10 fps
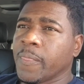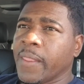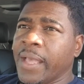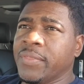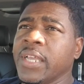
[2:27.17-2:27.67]

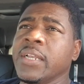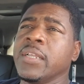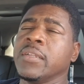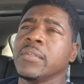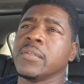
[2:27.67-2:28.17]
And then
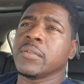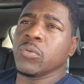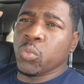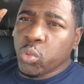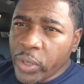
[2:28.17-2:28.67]

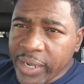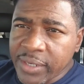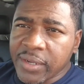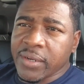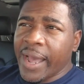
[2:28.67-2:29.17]
when
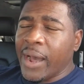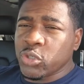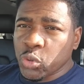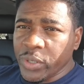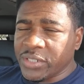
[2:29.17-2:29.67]
and how
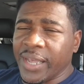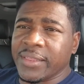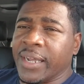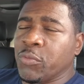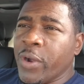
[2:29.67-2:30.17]
do we take
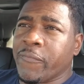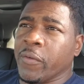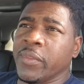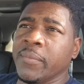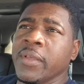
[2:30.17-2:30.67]
that away from
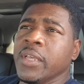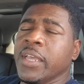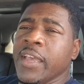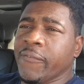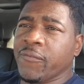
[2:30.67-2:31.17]
them
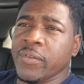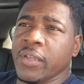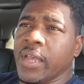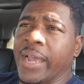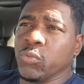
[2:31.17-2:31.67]
if
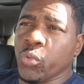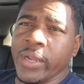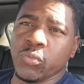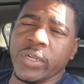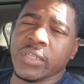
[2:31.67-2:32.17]
and
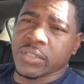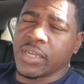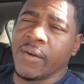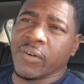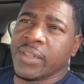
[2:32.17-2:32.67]
when we
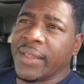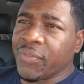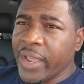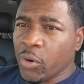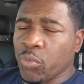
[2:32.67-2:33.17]
discover that
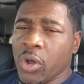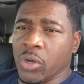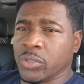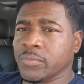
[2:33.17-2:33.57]
they are wrong?